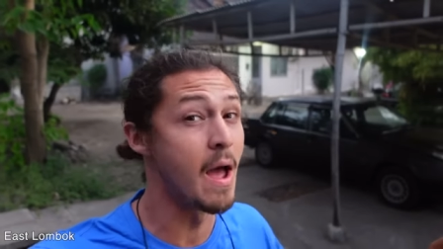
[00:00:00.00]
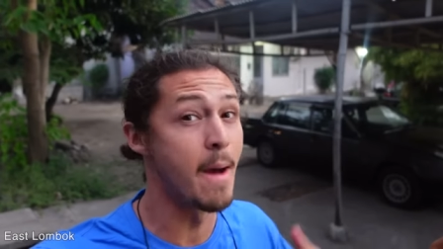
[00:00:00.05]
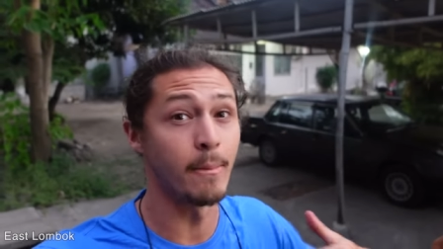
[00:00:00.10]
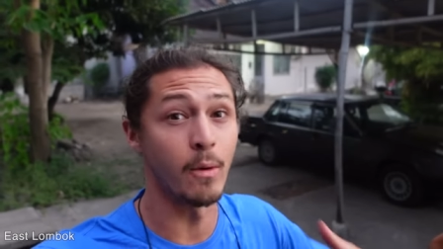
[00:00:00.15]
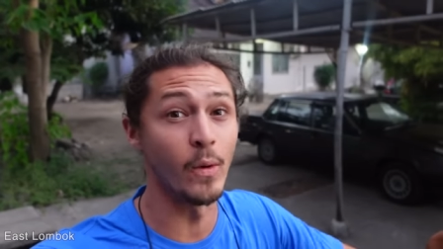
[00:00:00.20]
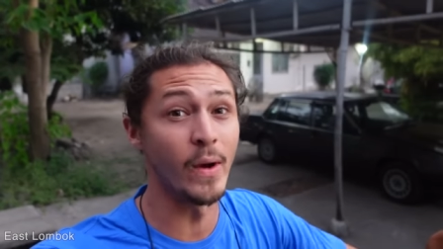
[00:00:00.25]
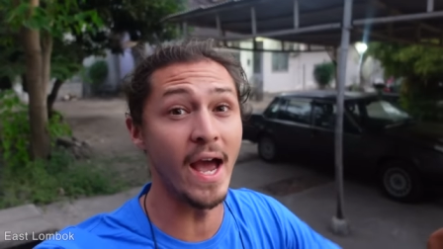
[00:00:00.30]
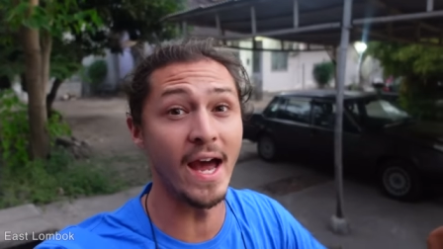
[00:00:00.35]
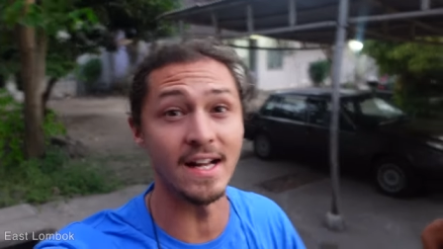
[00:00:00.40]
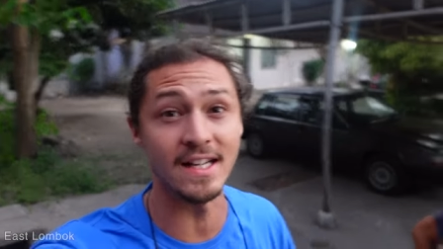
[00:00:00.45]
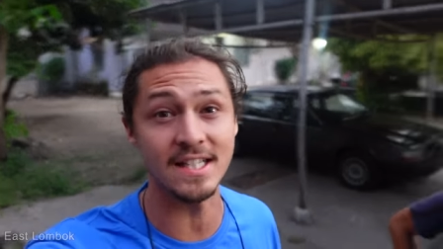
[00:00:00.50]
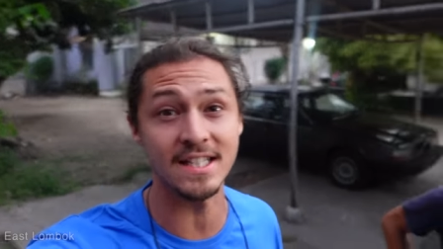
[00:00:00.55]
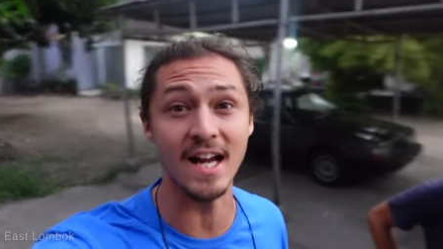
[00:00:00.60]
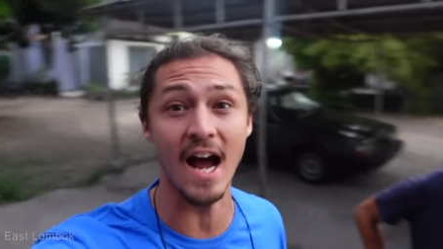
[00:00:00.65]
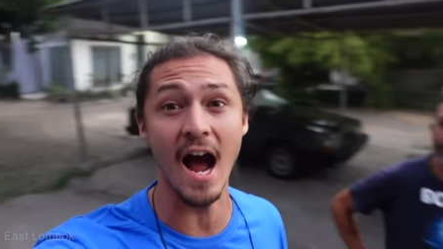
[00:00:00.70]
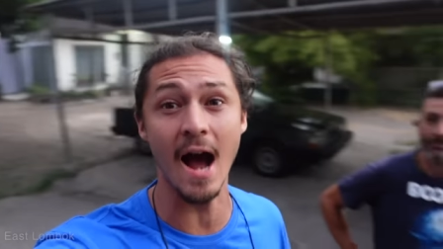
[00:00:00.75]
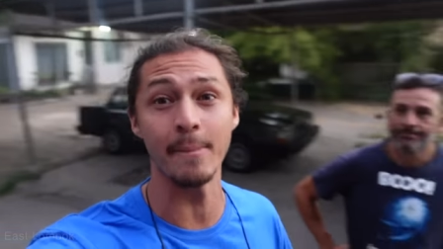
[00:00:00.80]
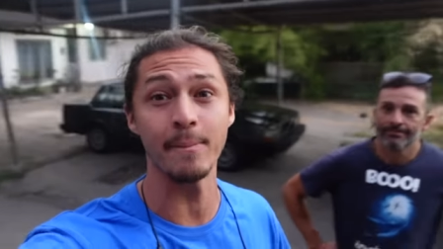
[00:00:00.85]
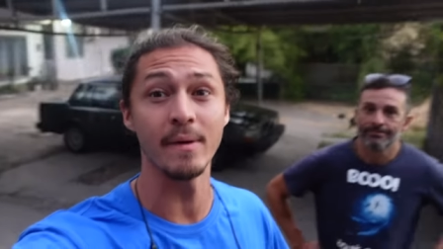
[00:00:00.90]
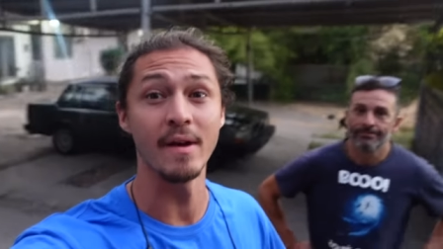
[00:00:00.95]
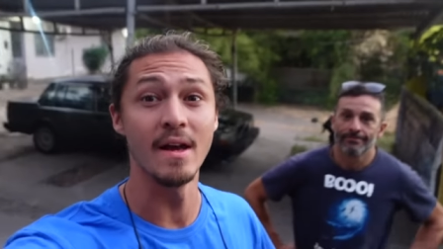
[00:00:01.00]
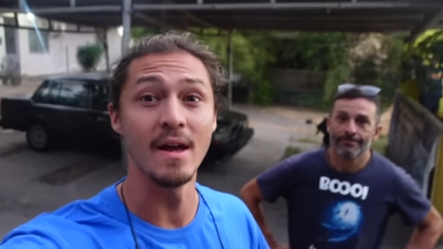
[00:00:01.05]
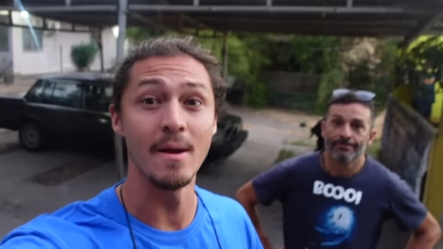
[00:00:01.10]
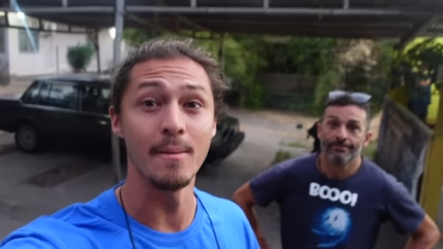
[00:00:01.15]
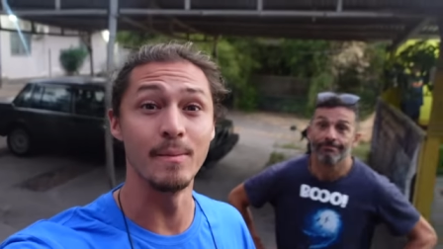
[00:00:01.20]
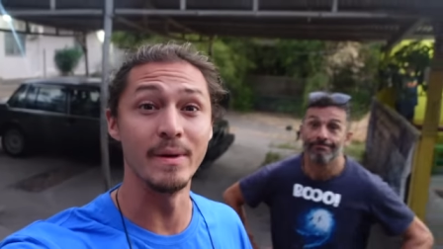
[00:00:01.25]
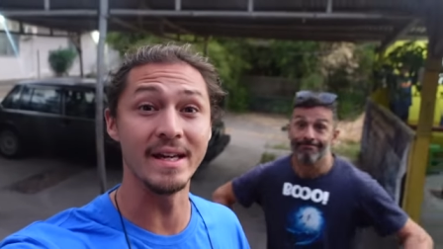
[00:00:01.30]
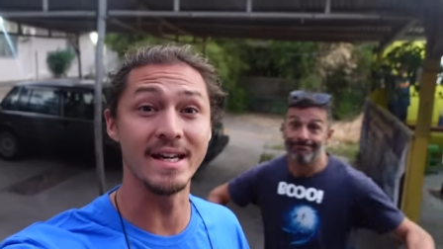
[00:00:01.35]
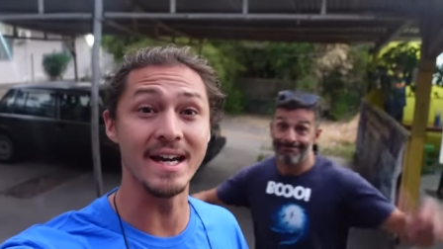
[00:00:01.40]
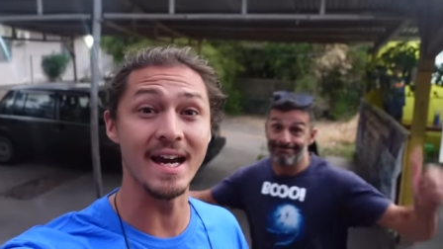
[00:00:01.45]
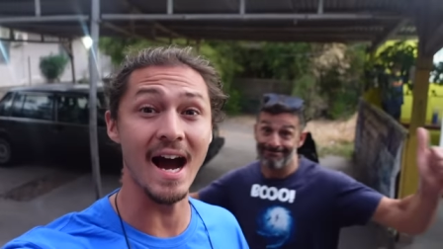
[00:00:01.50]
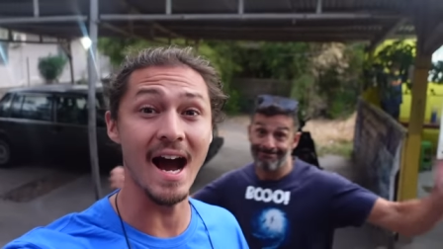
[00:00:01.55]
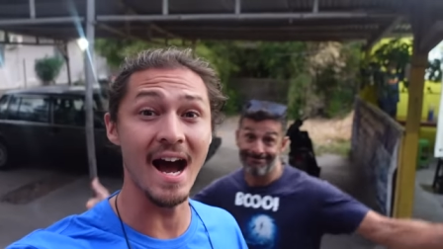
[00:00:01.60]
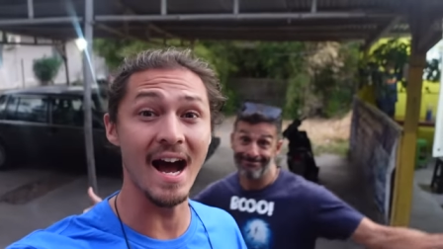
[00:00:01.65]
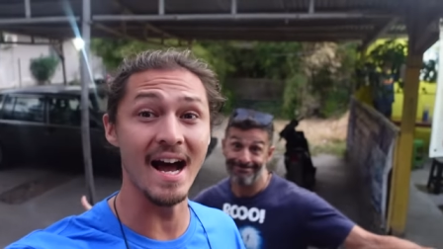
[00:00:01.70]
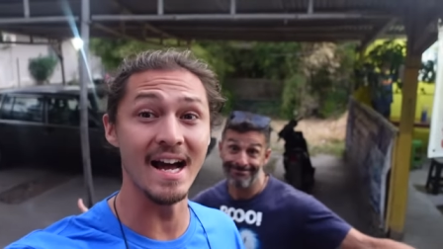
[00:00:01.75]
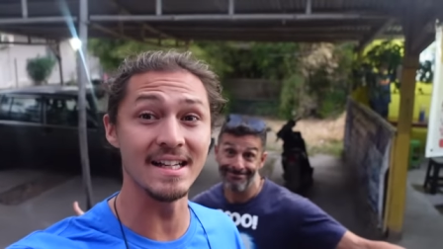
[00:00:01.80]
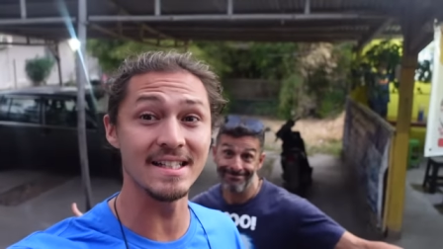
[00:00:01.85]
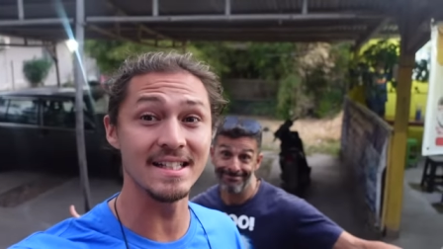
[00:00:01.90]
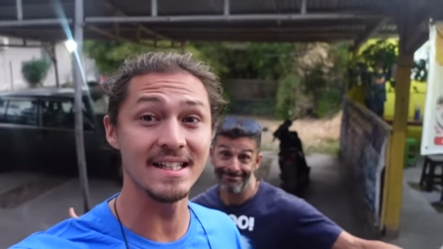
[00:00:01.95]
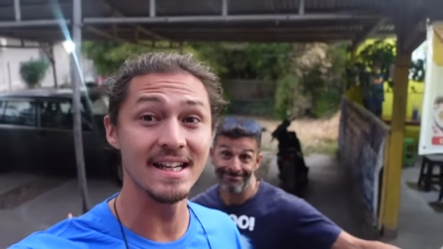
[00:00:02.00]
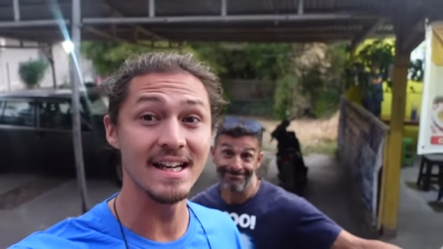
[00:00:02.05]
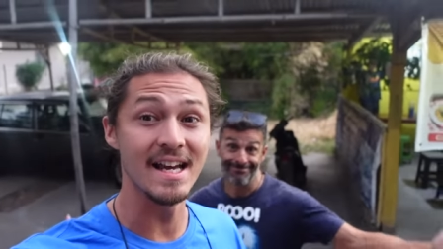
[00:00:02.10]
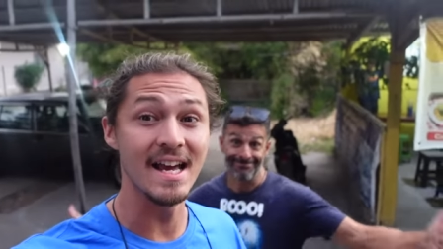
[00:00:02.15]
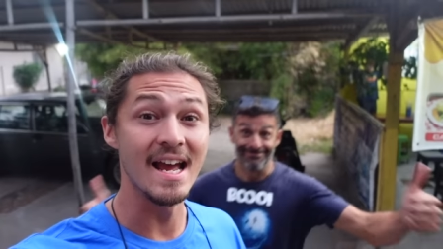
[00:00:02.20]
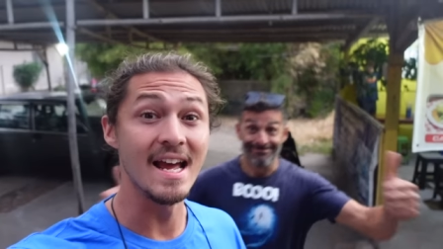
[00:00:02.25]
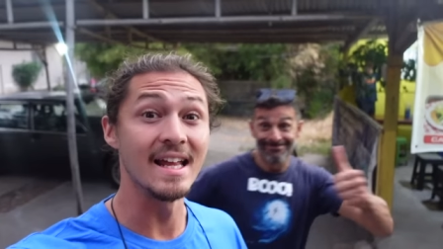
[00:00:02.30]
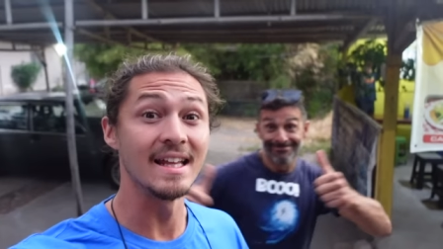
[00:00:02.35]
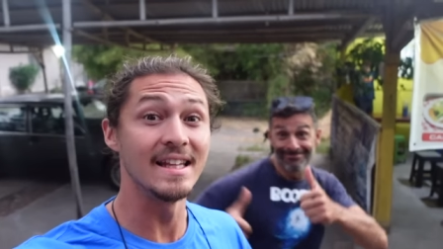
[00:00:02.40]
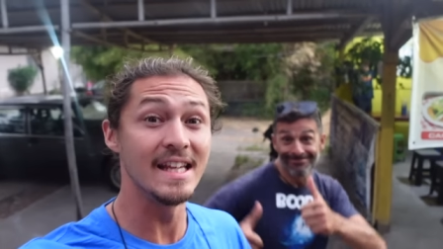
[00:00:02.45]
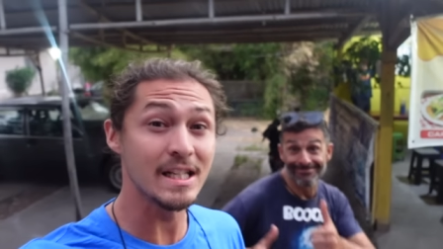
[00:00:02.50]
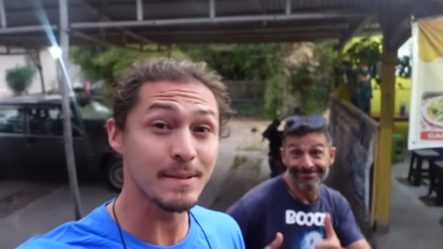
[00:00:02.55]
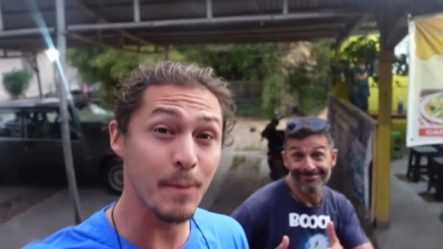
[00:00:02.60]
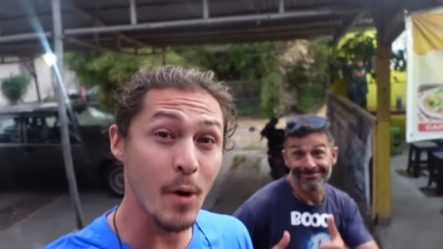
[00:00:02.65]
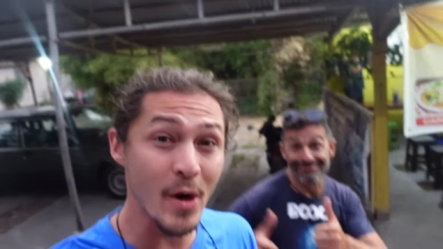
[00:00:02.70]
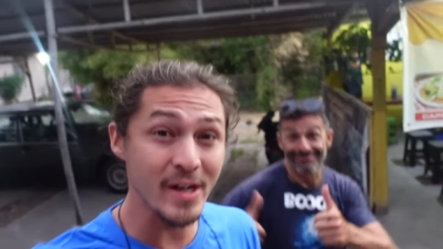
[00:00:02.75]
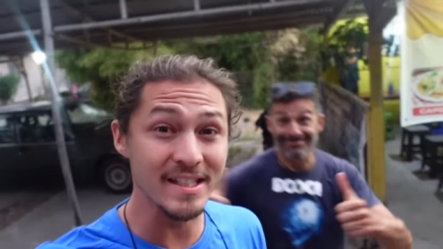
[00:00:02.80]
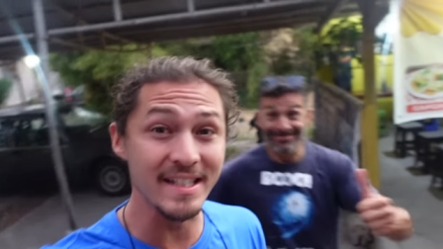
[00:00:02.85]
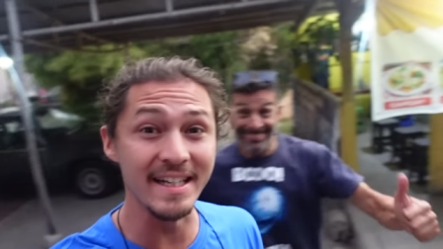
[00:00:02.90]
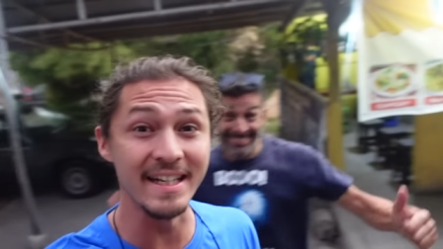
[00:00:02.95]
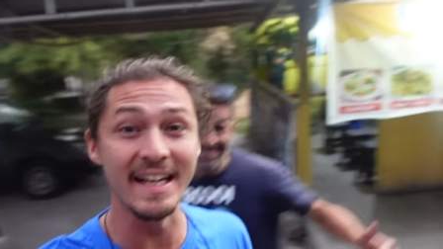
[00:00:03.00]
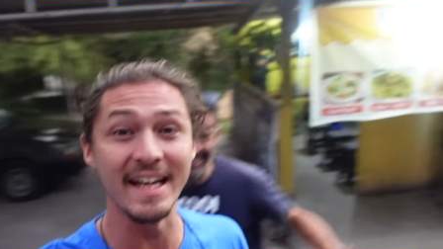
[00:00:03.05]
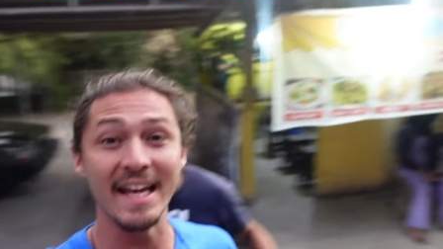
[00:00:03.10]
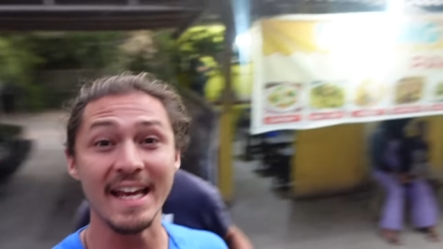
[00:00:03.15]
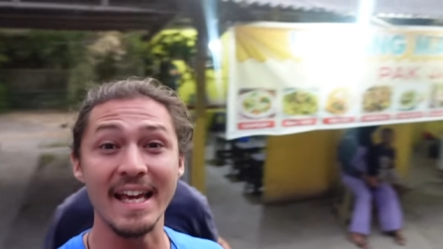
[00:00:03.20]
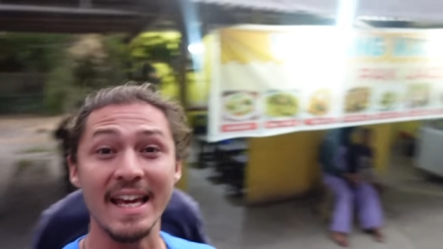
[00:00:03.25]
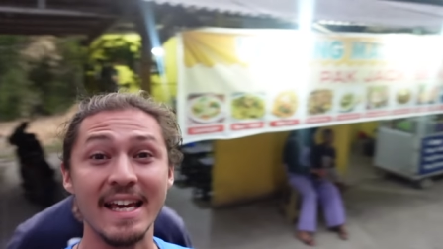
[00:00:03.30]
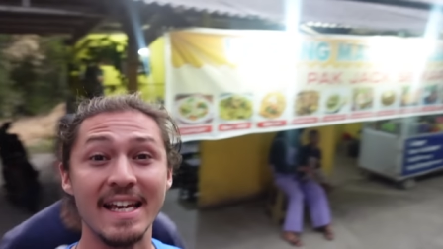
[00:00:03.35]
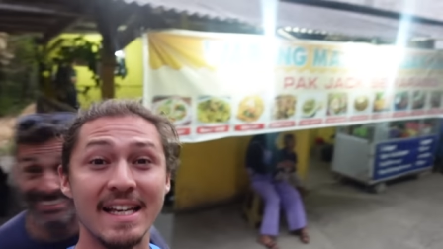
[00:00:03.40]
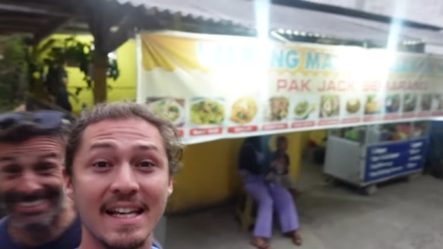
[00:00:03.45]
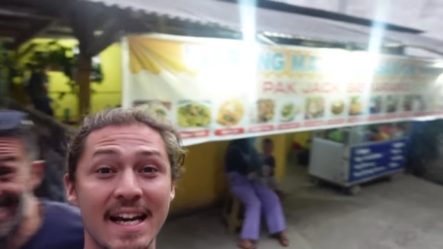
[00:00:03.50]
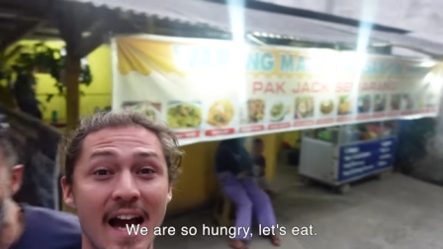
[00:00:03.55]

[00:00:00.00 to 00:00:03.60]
But we had to stop because these boys need to eat.